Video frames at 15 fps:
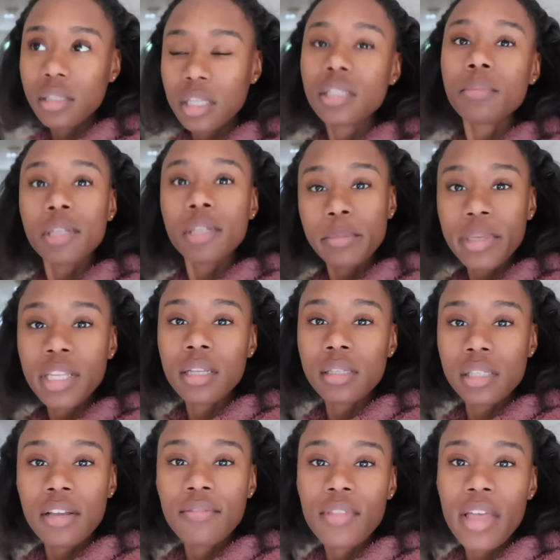This must be the
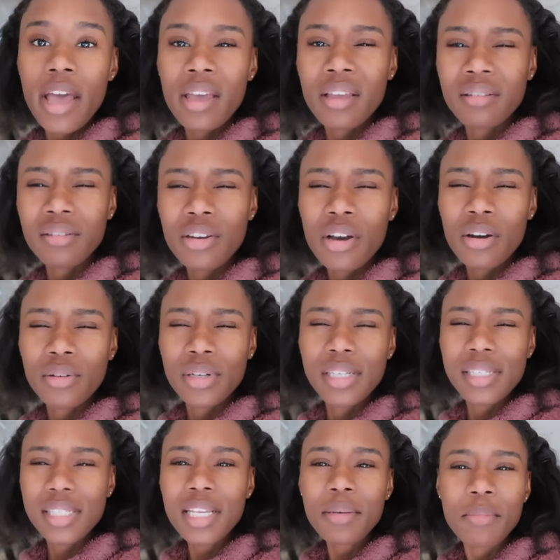stuff that, you know, he
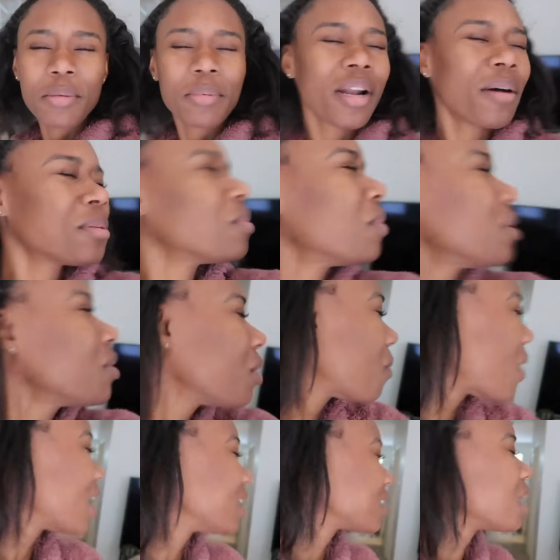sent me. But I was wondering
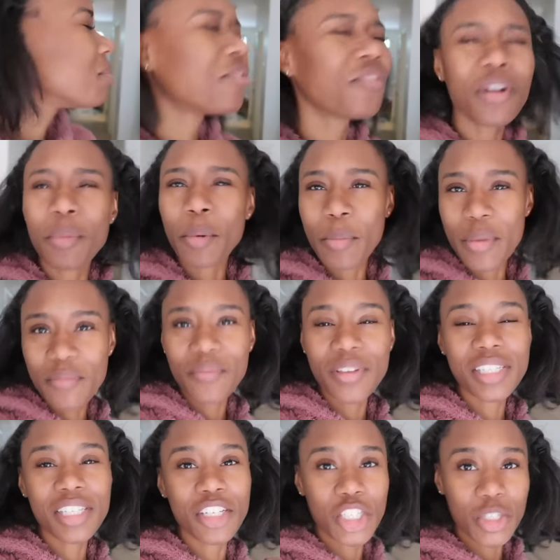why it's coming from a
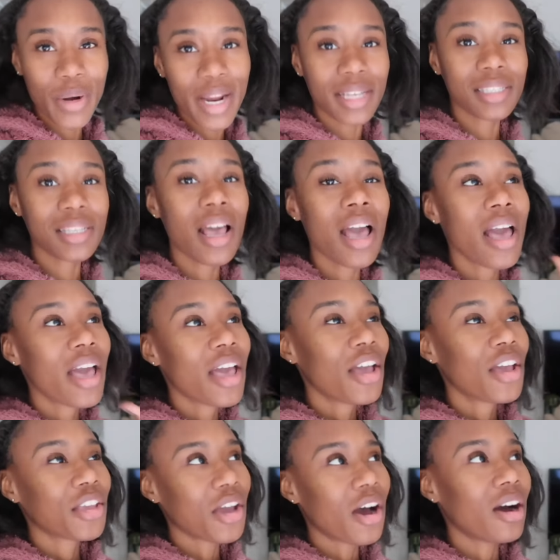Memphis address.
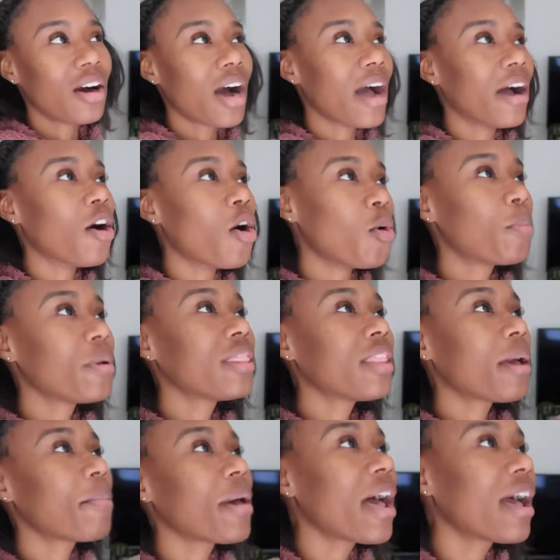Y'all, I opened
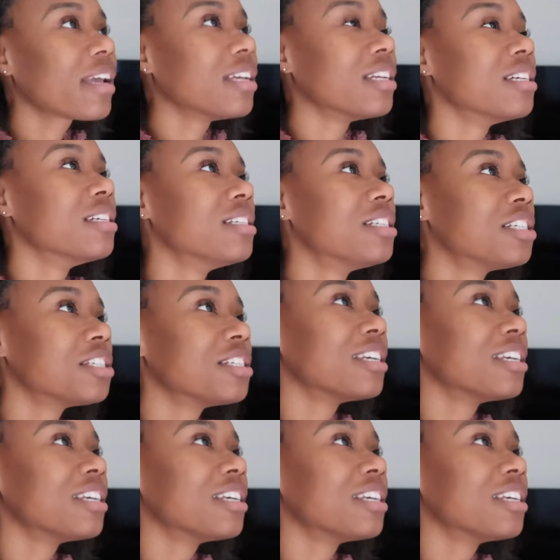that package.